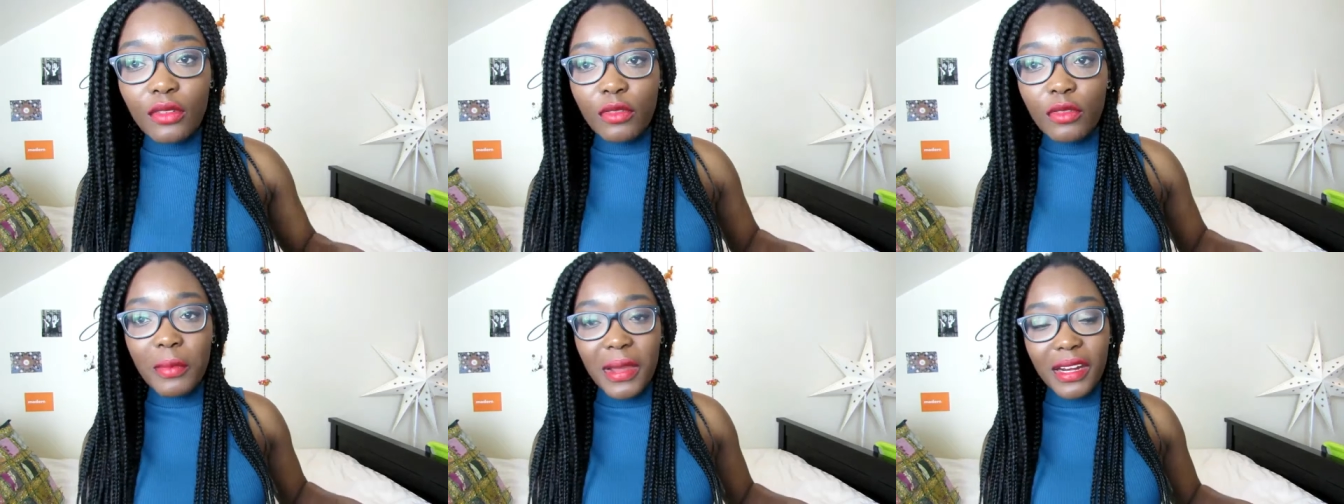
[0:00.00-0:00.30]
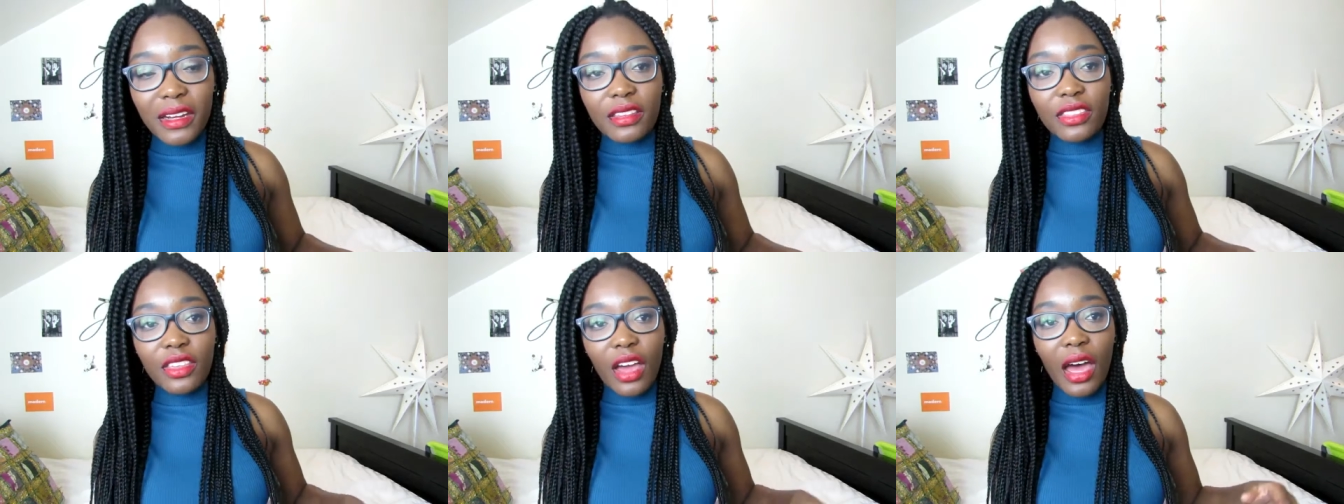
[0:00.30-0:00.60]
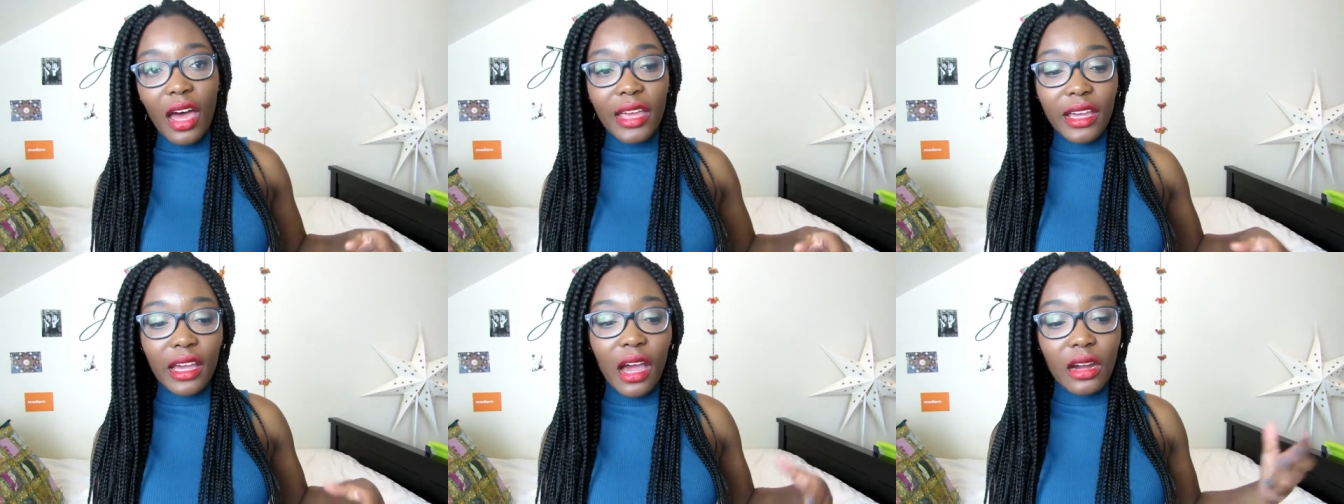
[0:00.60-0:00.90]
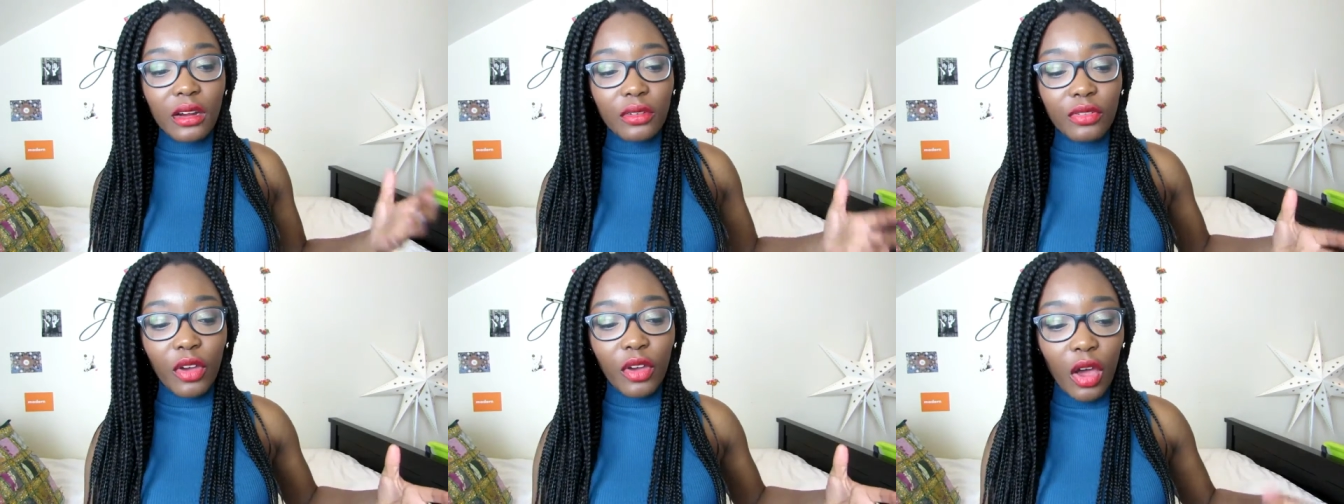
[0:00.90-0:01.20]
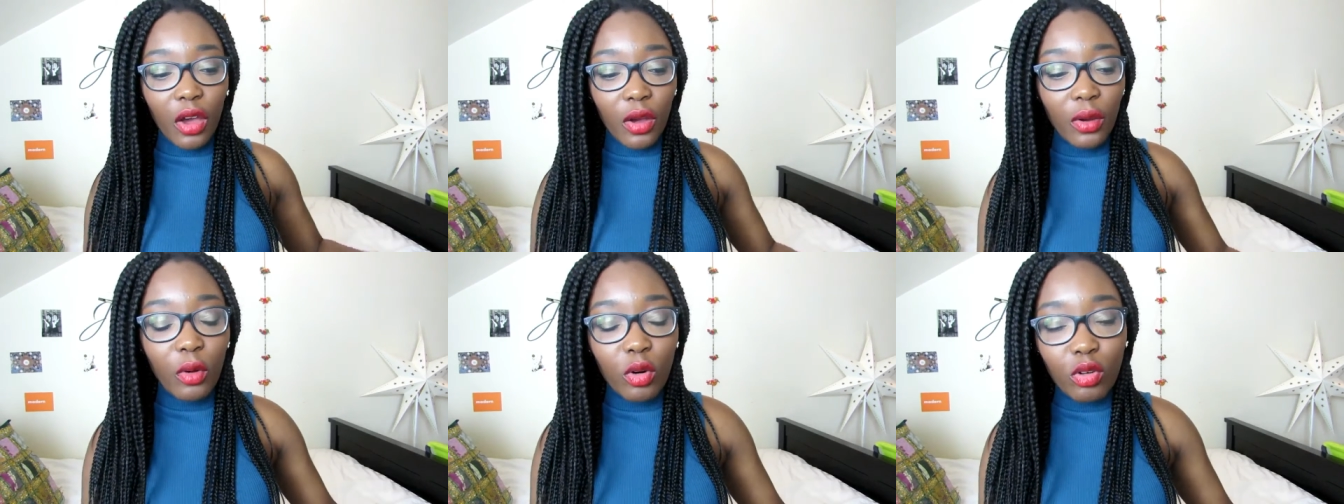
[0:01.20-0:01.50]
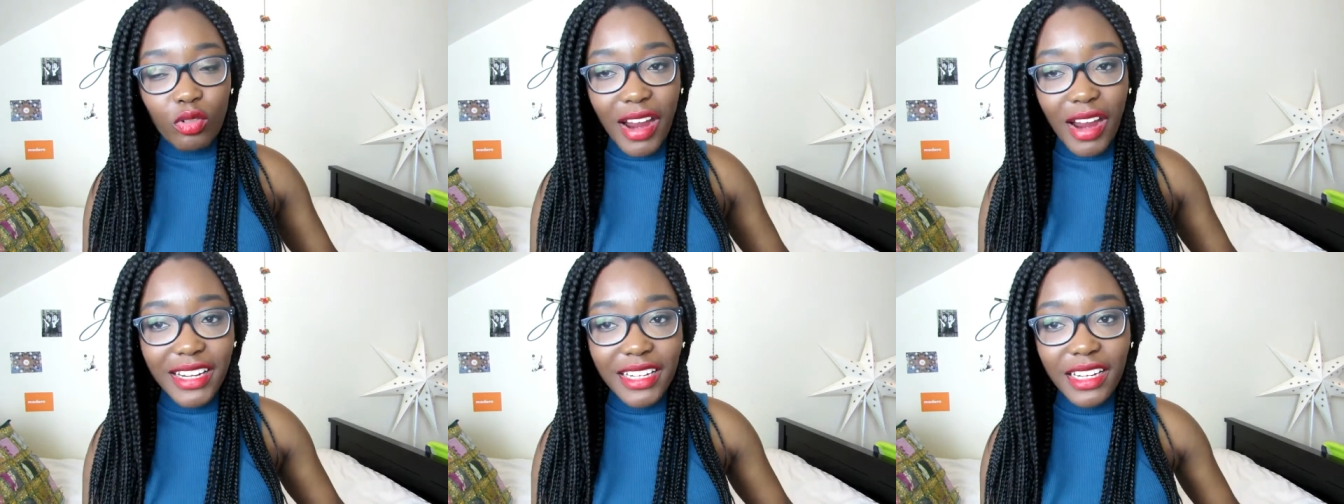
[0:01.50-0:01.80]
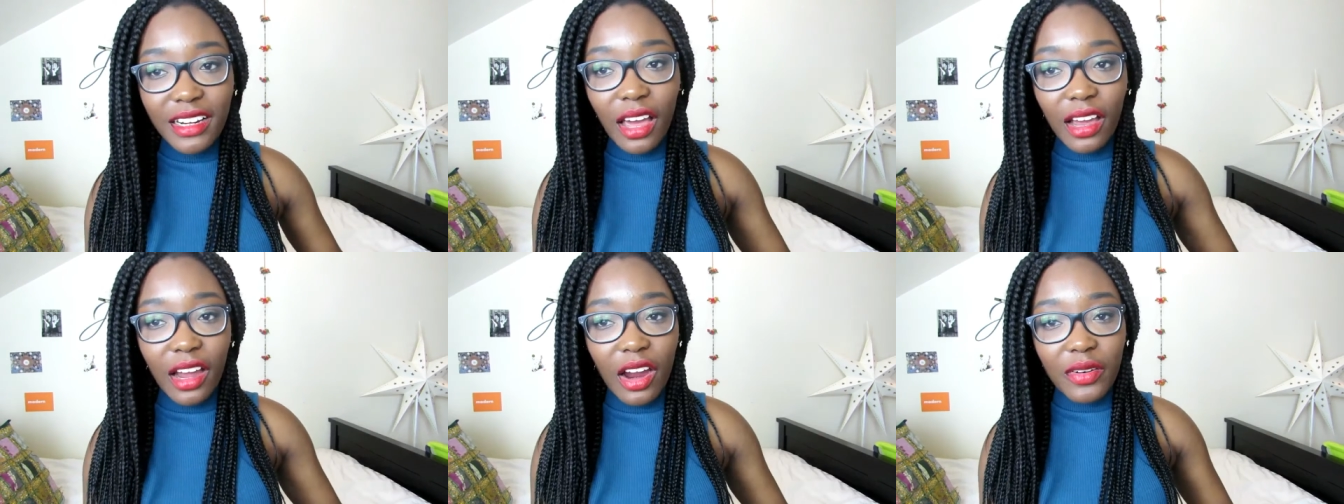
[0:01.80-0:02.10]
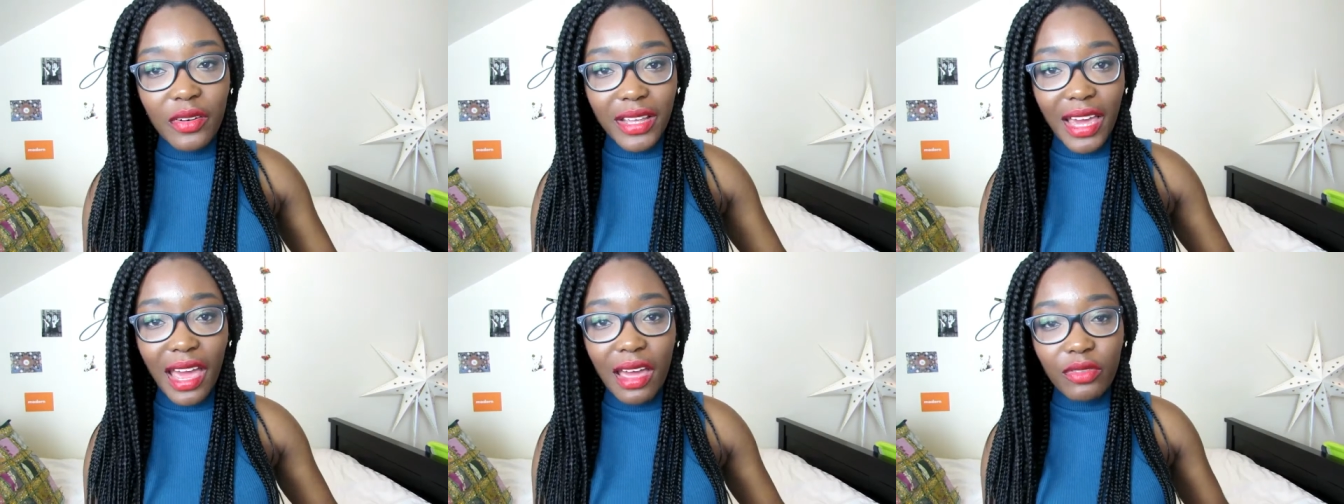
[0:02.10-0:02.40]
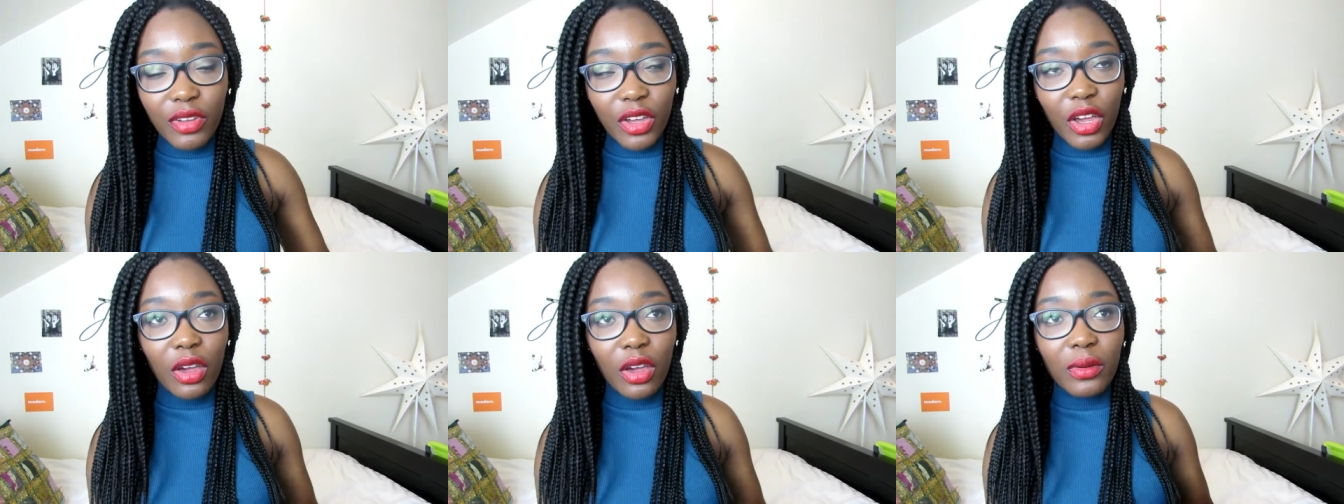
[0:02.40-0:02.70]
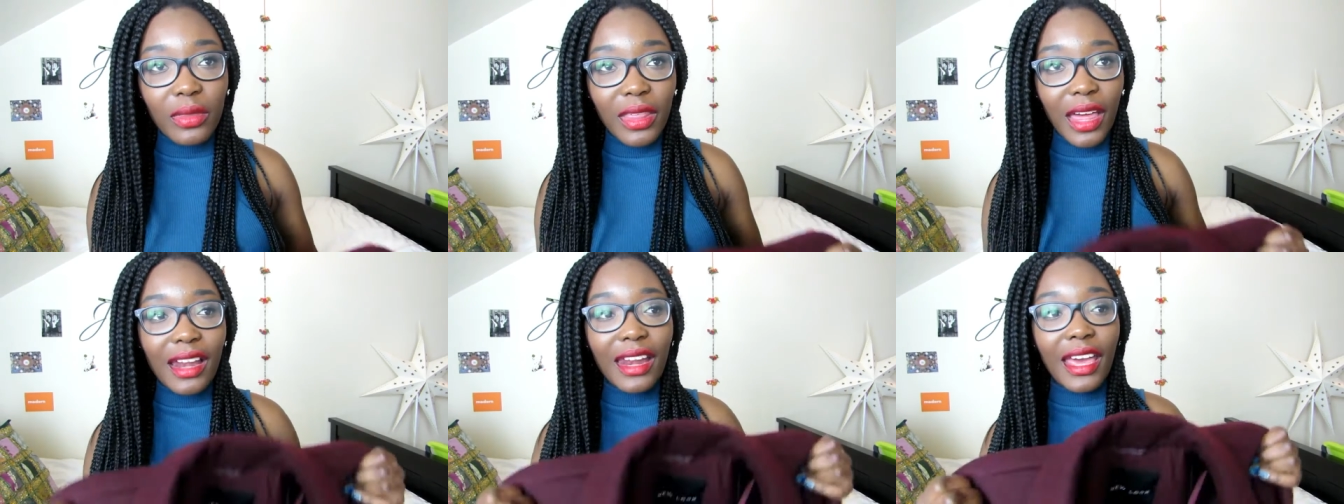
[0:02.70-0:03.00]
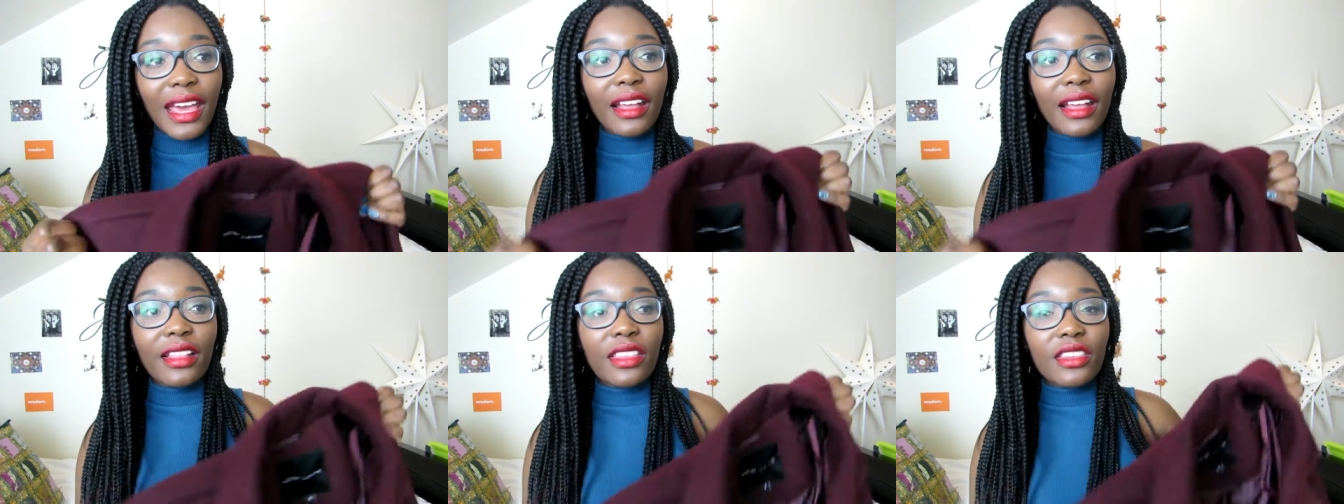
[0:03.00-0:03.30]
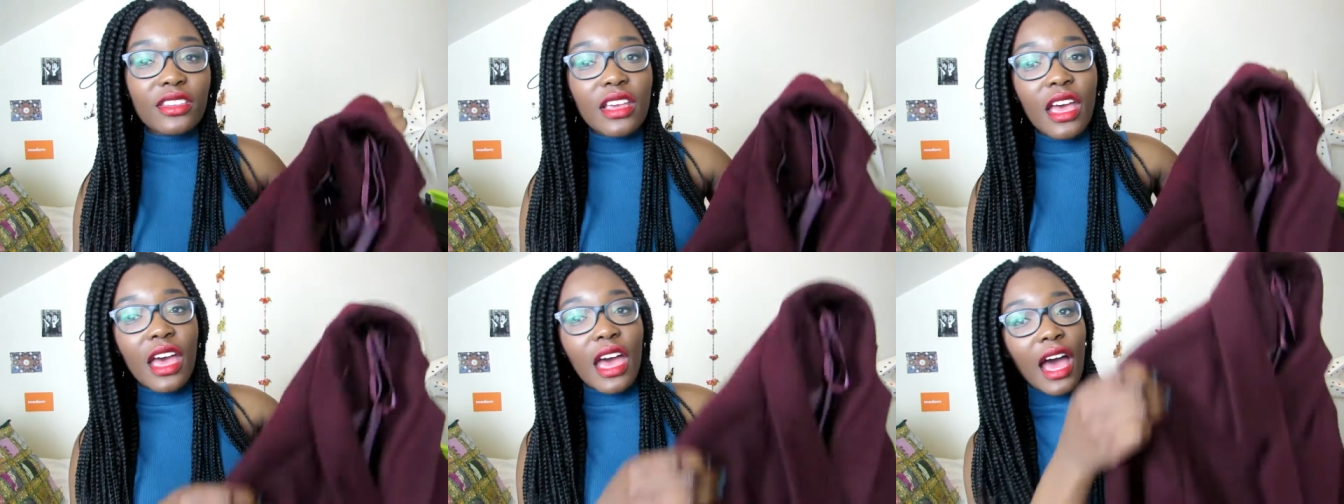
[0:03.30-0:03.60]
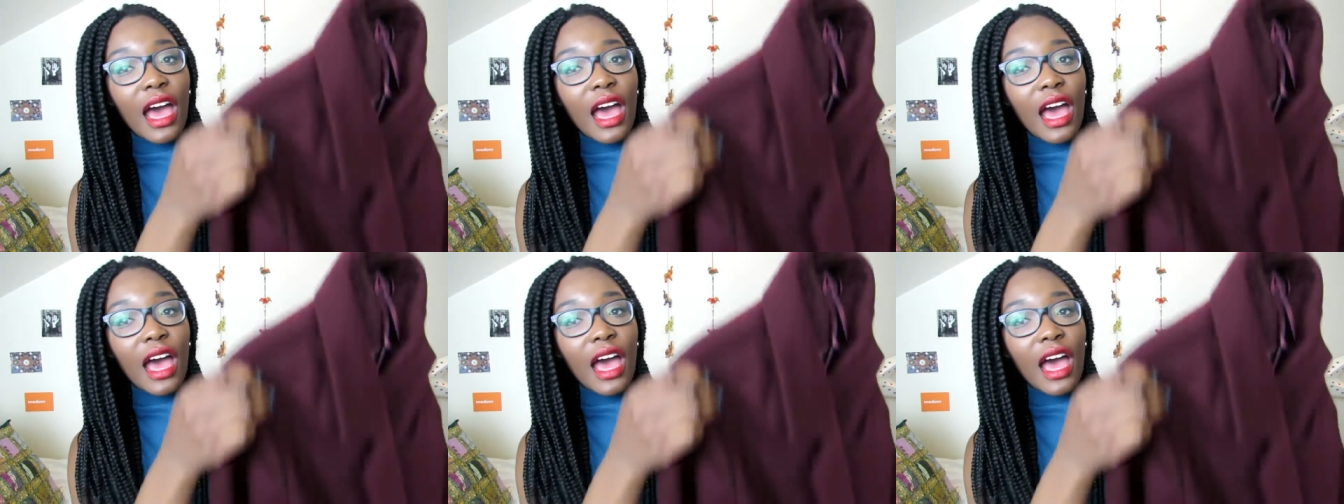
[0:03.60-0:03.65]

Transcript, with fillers: of mid-thigh kind of coat already, like I already have a coat that length,